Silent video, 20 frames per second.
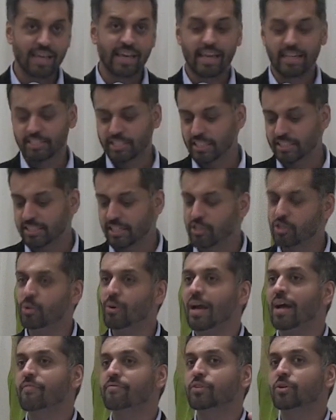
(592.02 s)
And she said, you
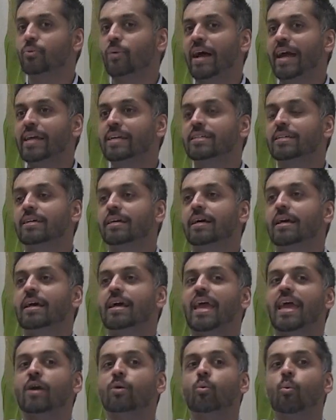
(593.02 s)
have to write
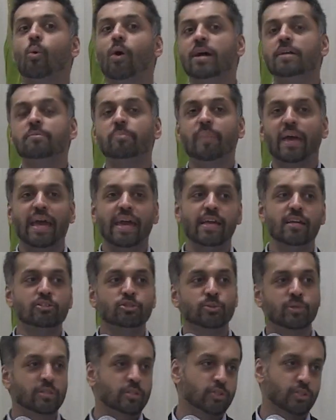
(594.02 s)
a one-page
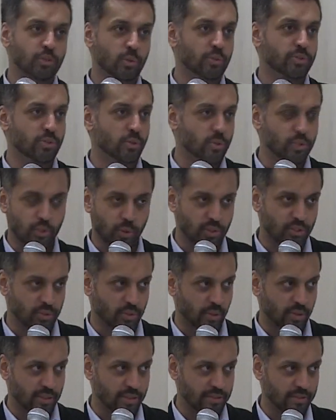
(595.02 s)
original short
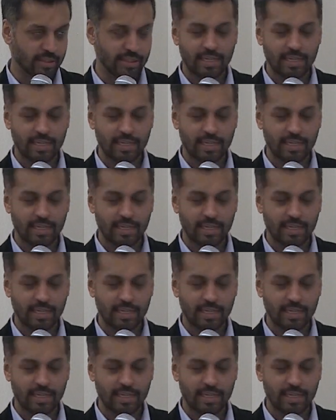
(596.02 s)
story.